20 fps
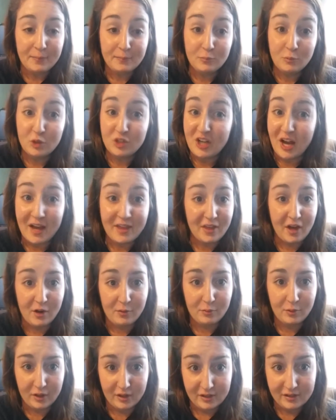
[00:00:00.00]
which I
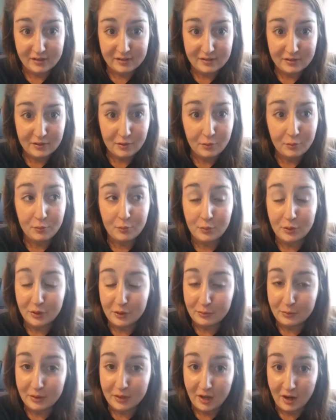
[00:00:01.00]
thought was
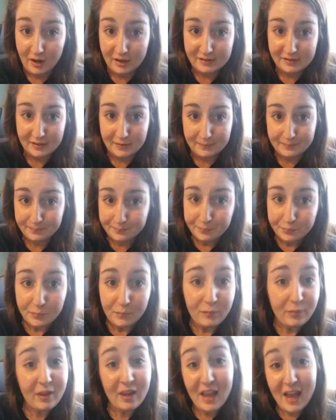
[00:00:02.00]
really awesome.
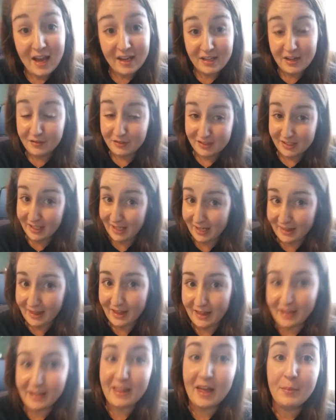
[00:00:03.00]
I had never seen anything
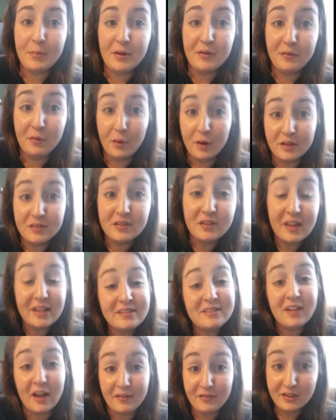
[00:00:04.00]
like that before. So
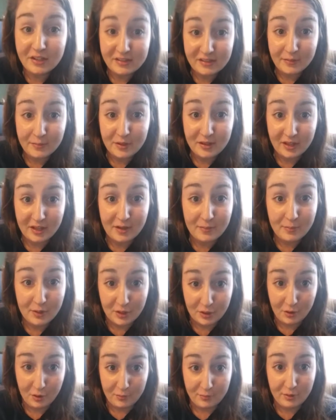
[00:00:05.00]
that's definitely something that can be
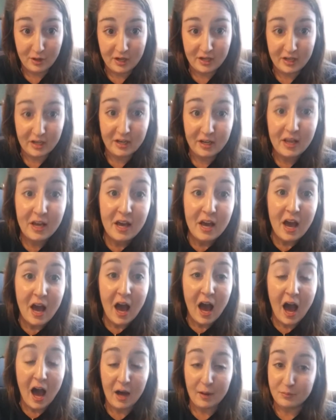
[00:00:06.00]
incorporated
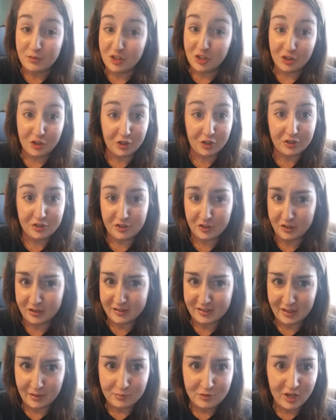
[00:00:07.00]
to learn certain
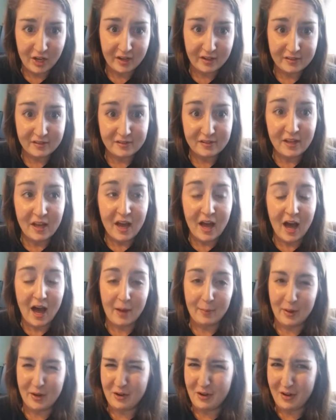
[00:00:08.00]
subjects.
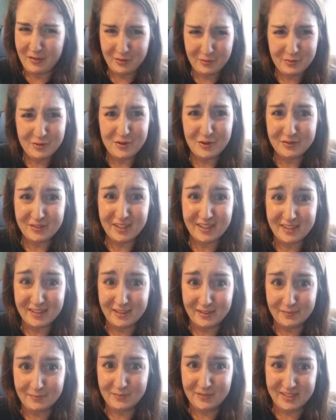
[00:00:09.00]
I know everyone knows like
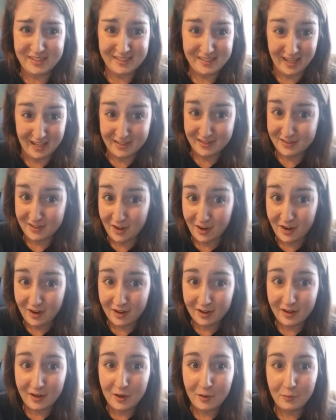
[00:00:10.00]
the state
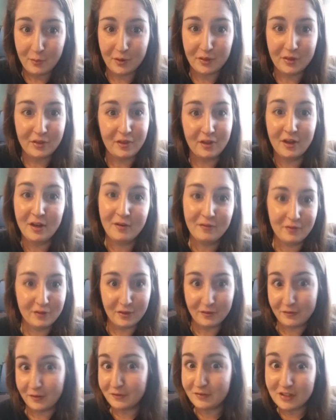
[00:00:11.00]
song for
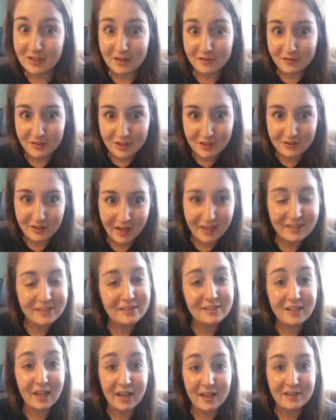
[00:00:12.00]
the 50 Nifty United
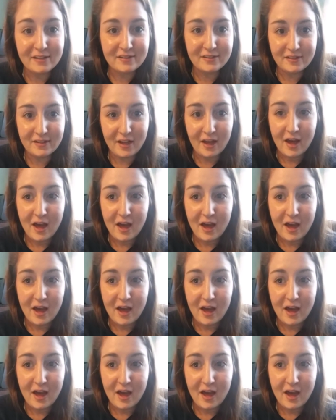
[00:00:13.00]
States.